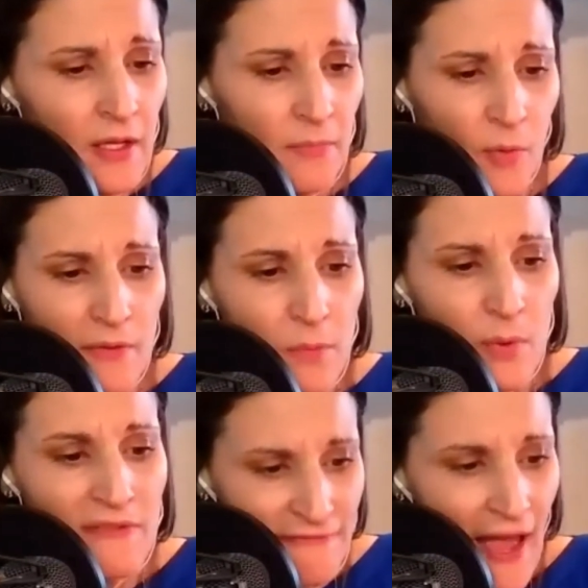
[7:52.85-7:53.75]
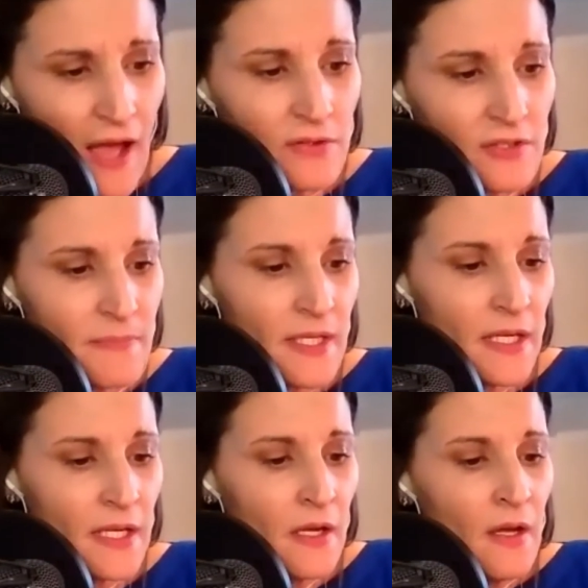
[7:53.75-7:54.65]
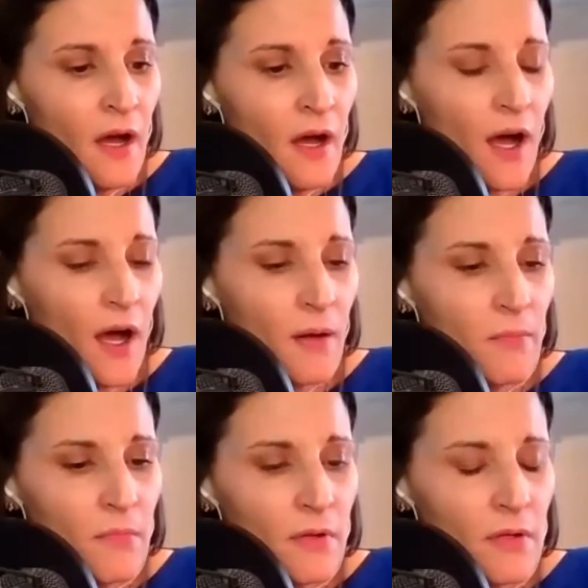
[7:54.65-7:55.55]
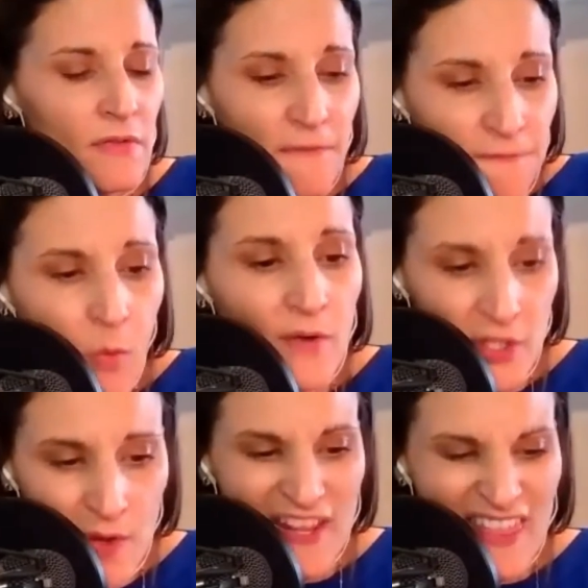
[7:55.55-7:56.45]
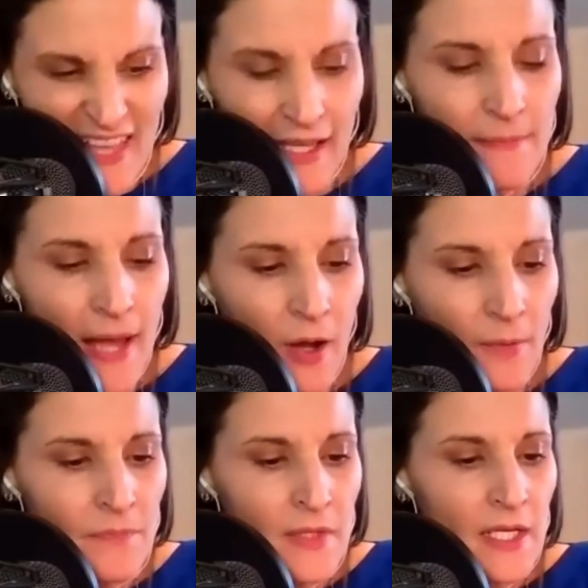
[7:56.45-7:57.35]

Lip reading: but what we found to be the 4 that you have to think about